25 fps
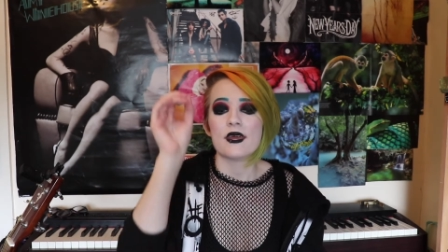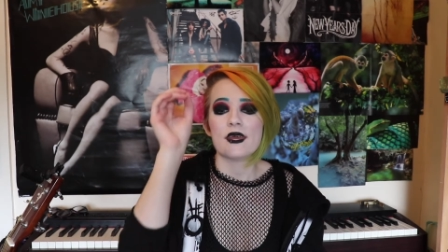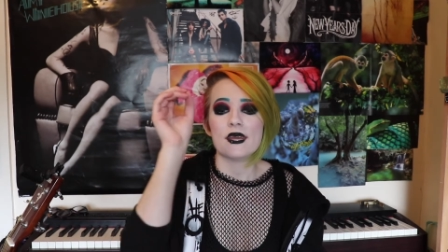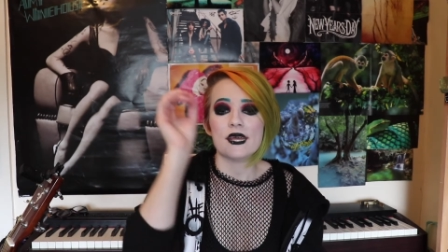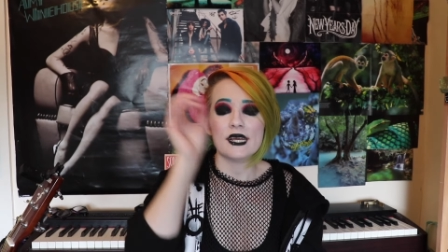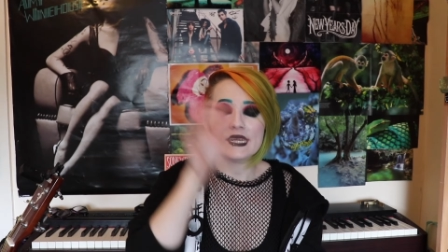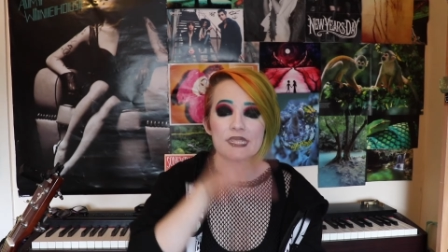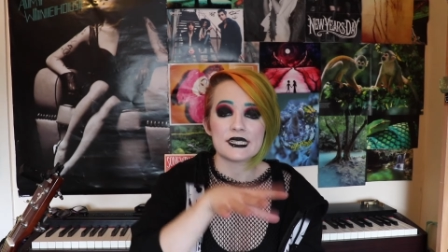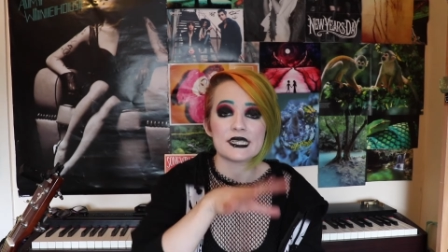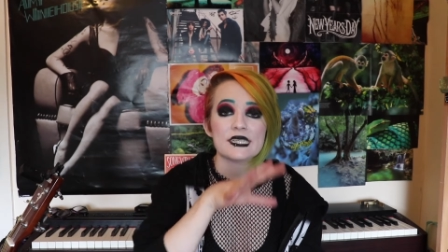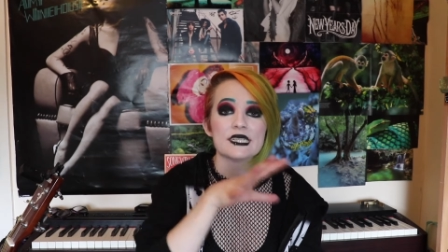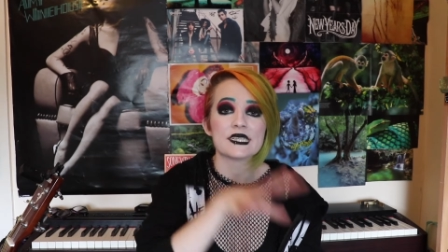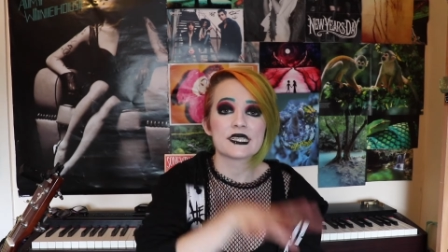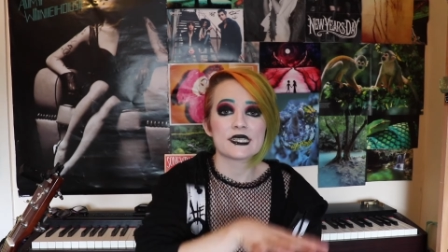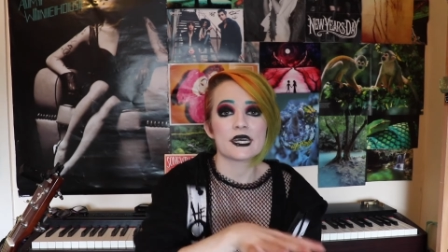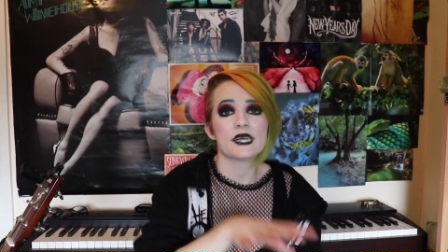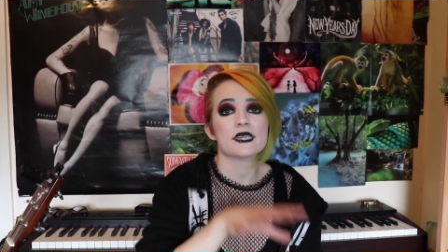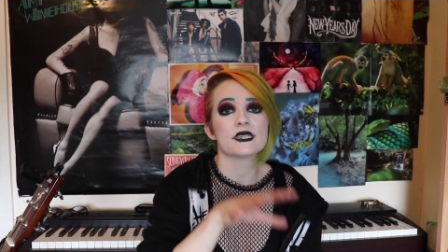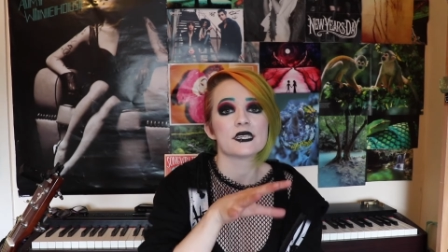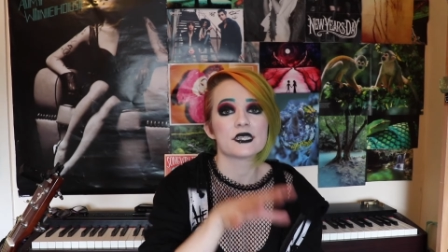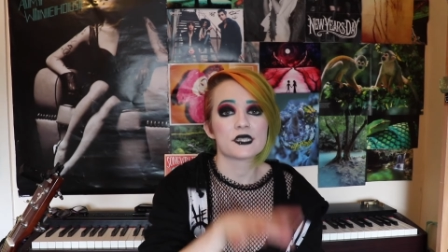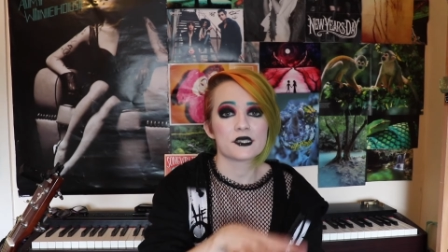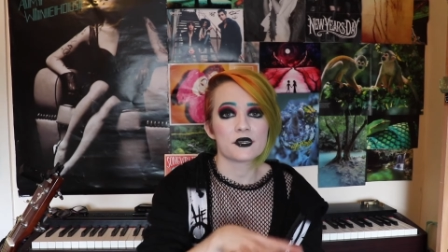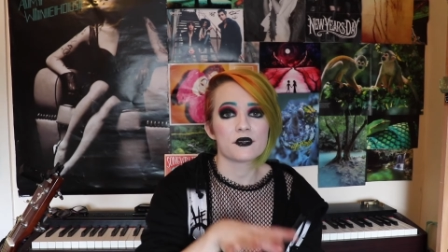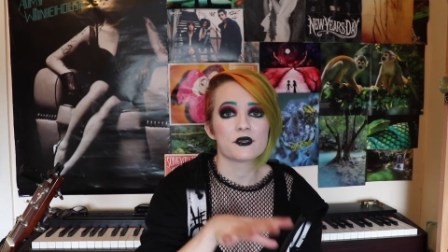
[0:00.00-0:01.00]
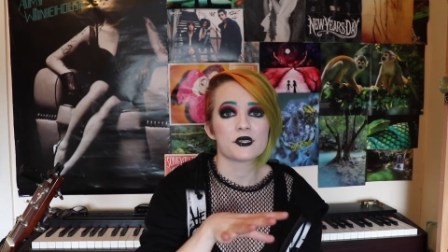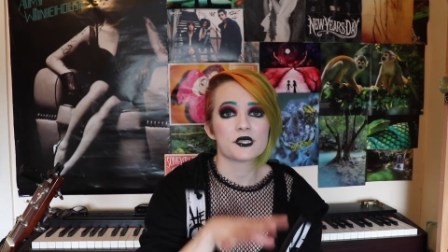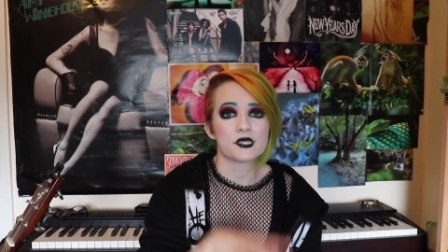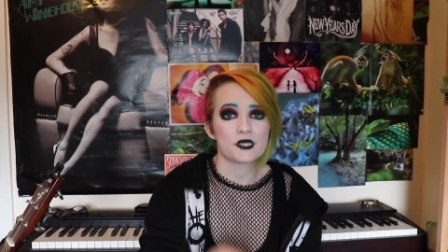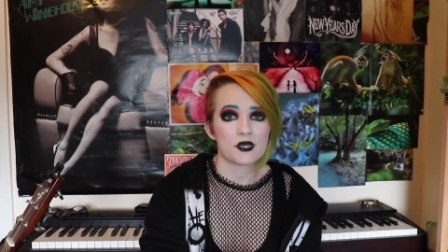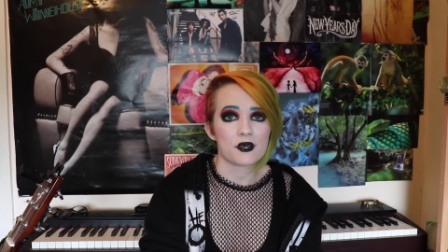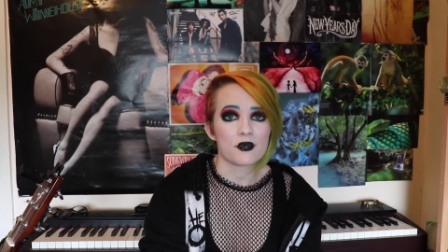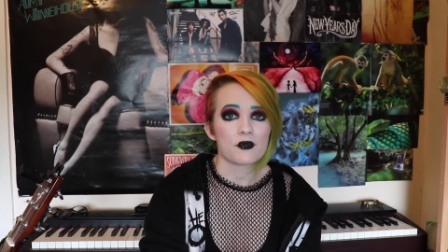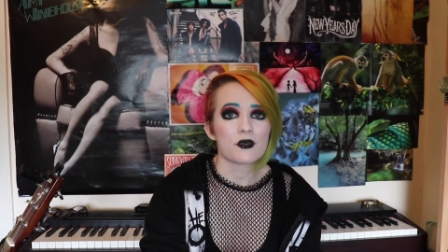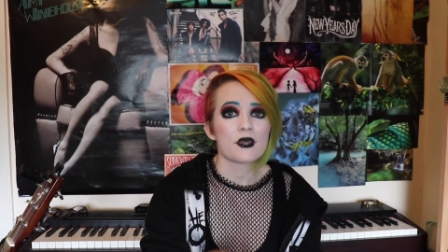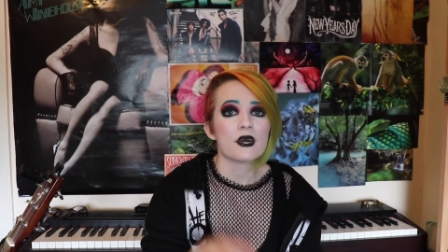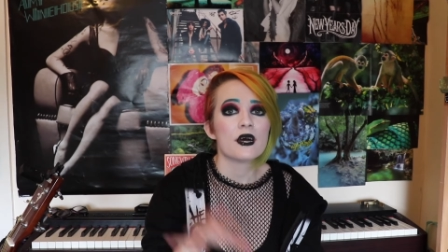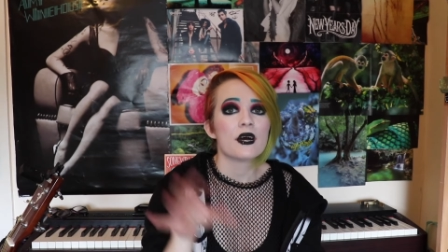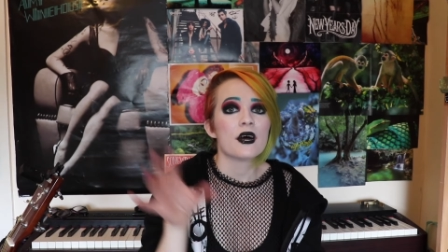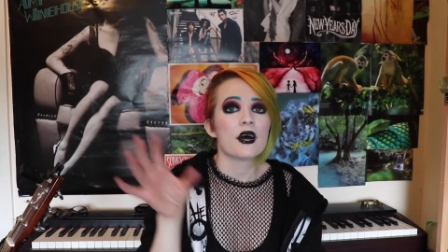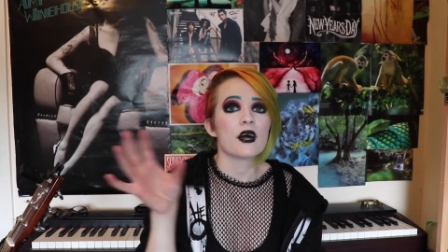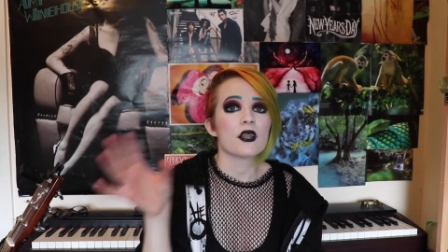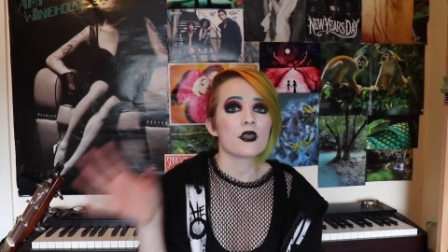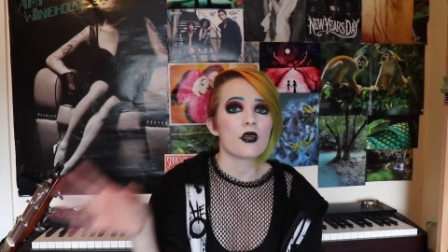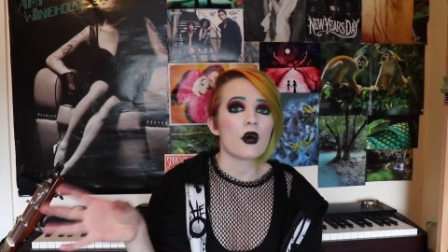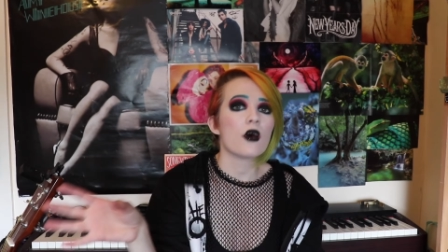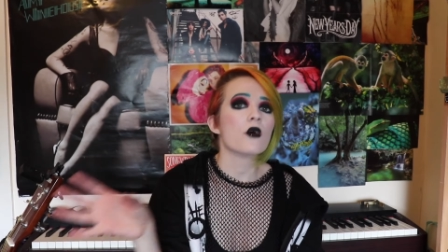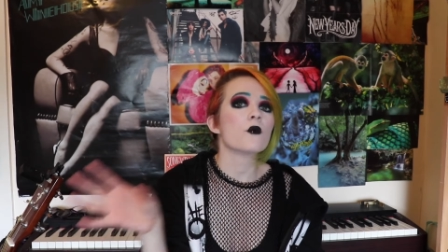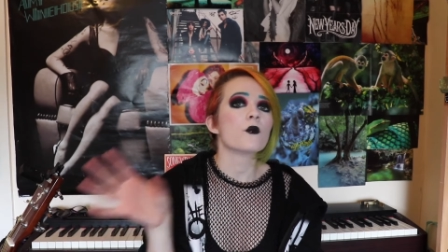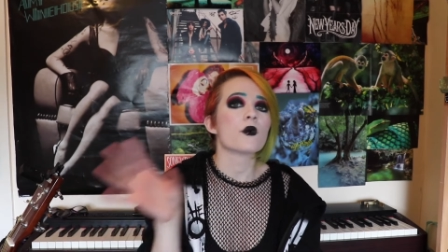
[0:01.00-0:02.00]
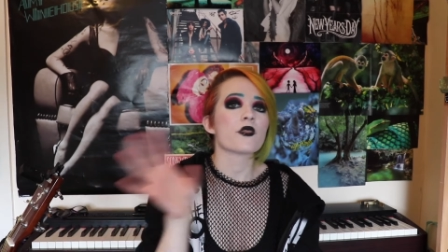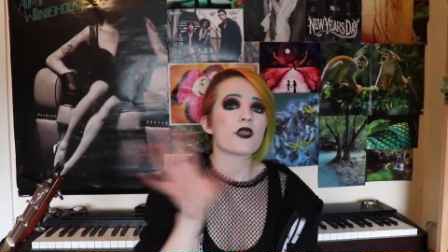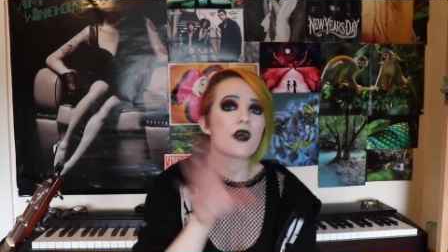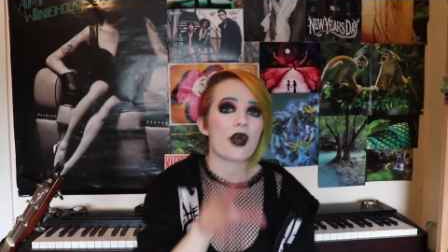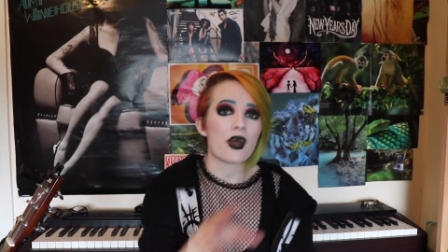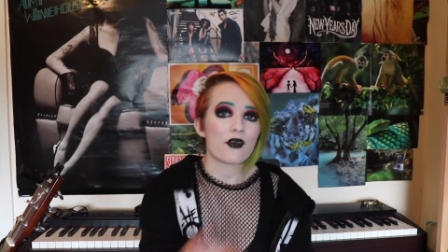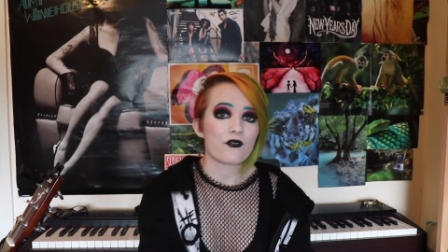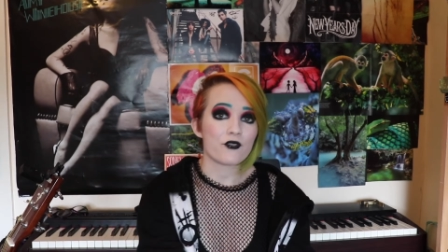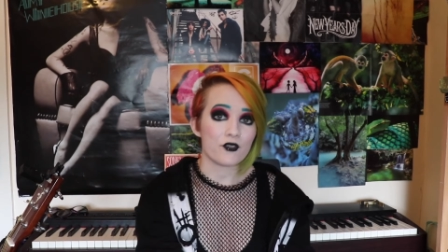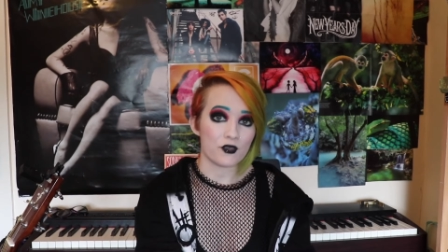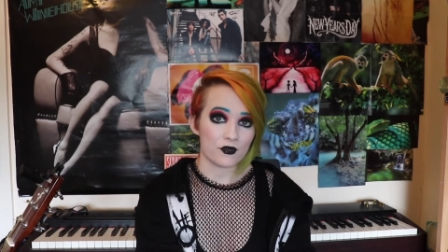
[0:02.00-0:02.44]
is inside the Soul Stone, along with half